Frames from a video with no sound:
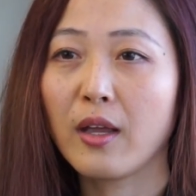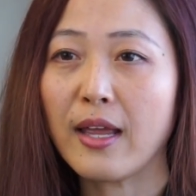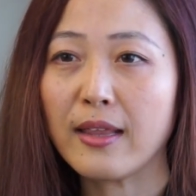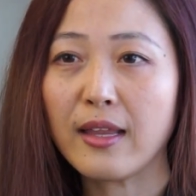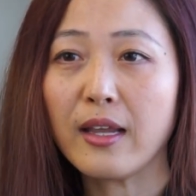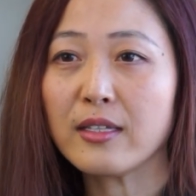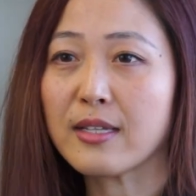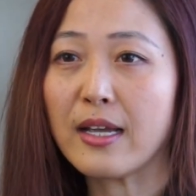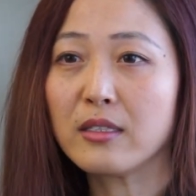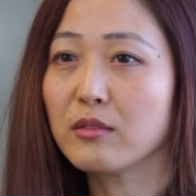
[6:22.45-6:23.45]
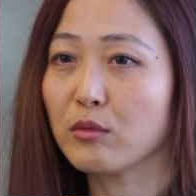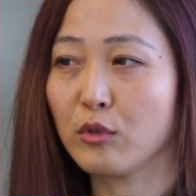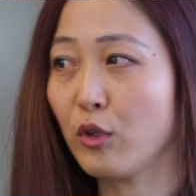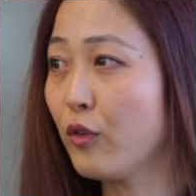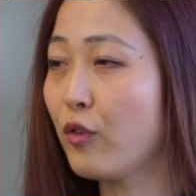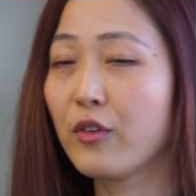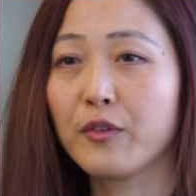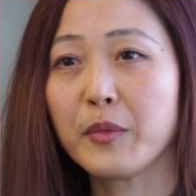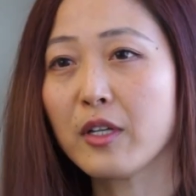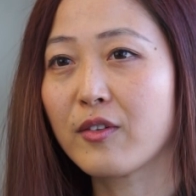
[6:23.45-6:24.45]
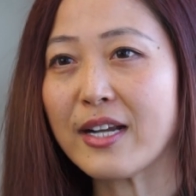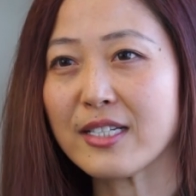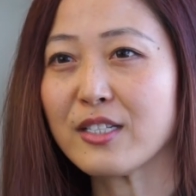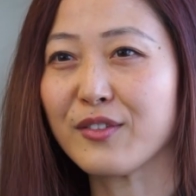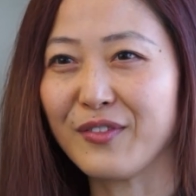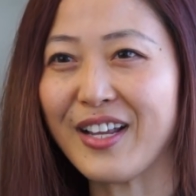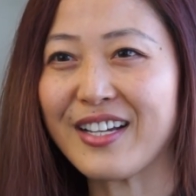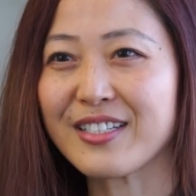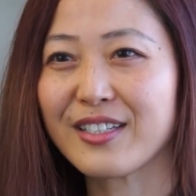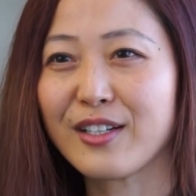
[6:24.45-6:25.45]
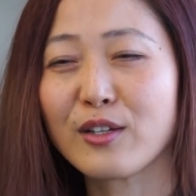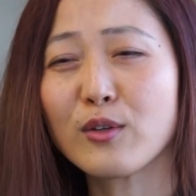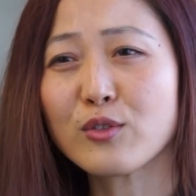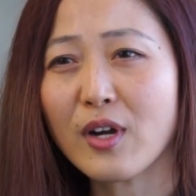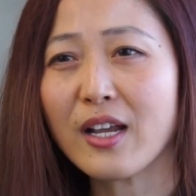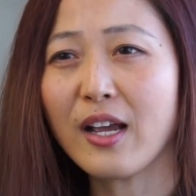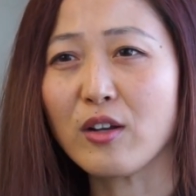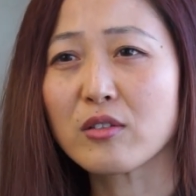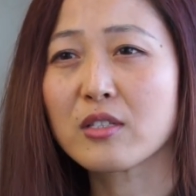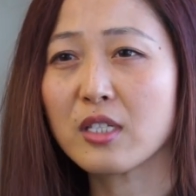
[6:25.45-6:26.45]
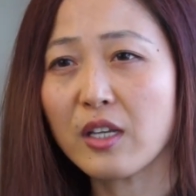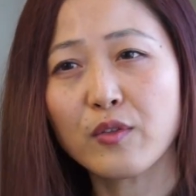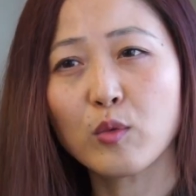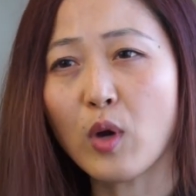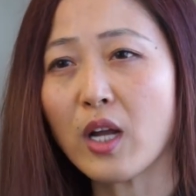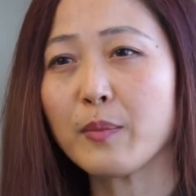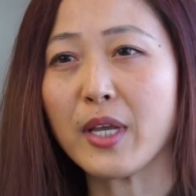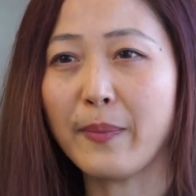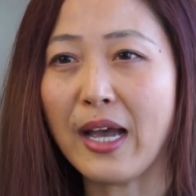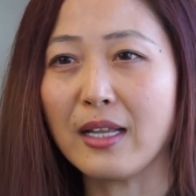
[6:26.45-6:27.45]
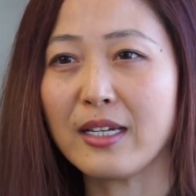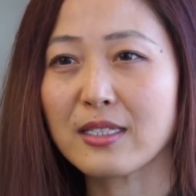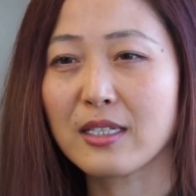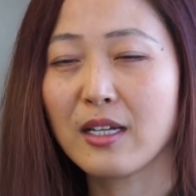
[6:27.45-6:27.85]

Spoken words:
And they said, go for a familiarization flight. Go try it out. See if you want to be a pilot.